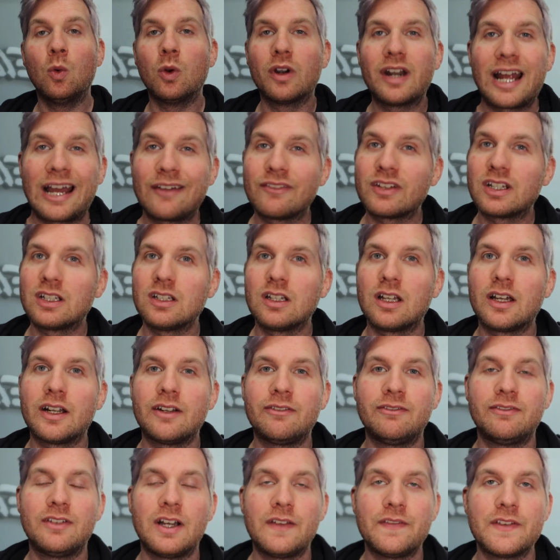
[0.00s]
We're having a lot of
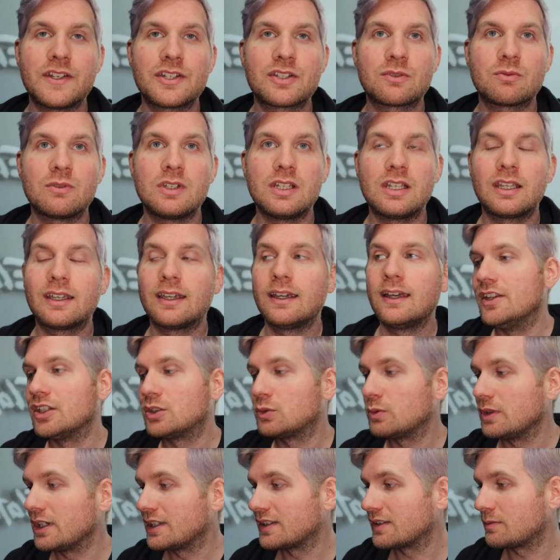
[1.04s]
fun this week. This
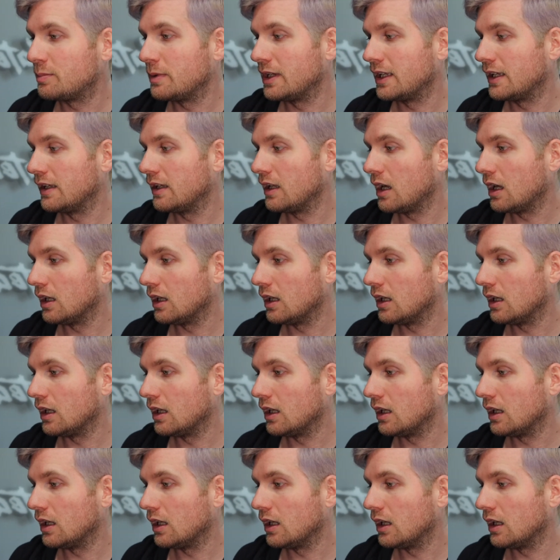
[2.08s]
week's been